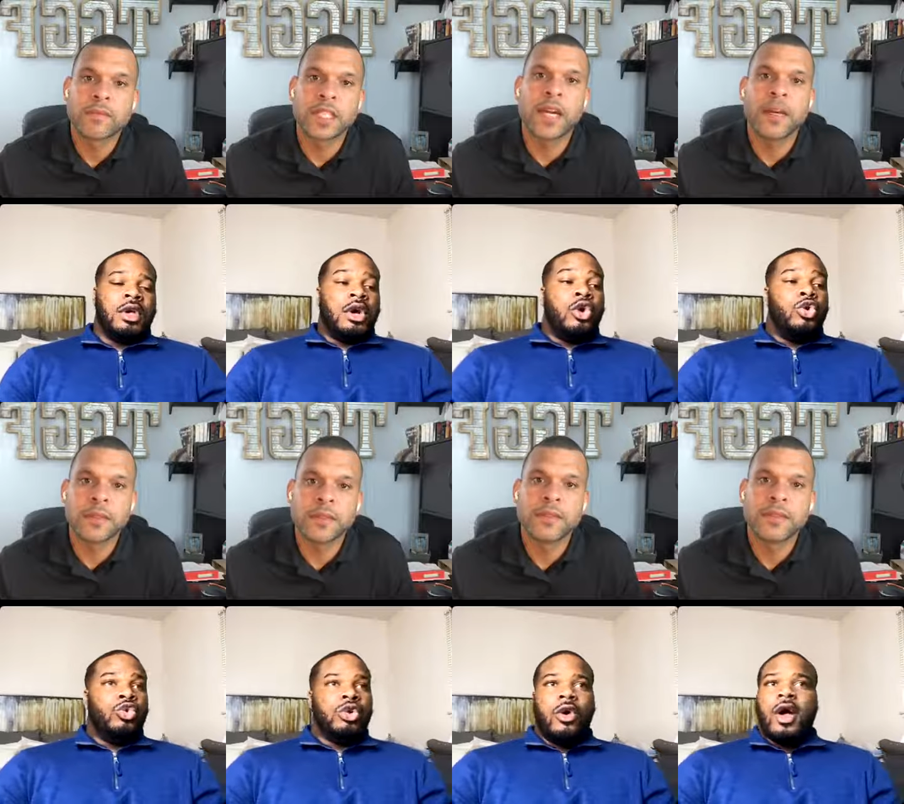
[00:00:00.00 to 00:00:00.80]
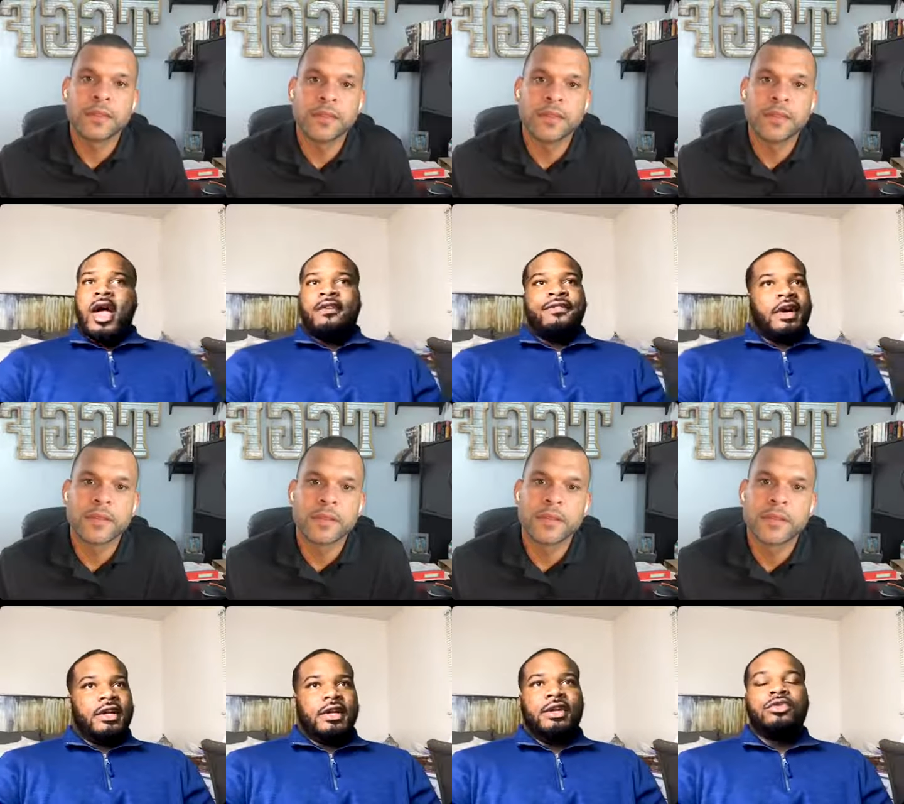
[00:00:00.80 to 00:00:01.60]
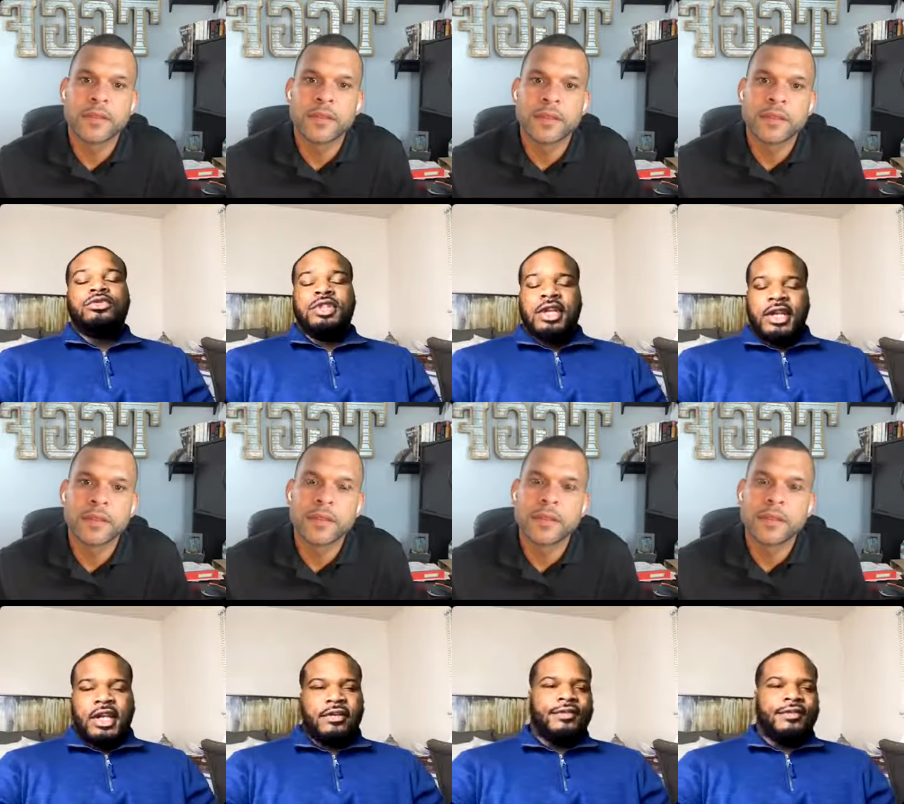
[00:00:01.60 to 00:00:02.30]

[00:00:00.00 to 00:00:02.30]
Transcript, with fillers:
Speaker 1: Yeah, have funding. Who's looking to get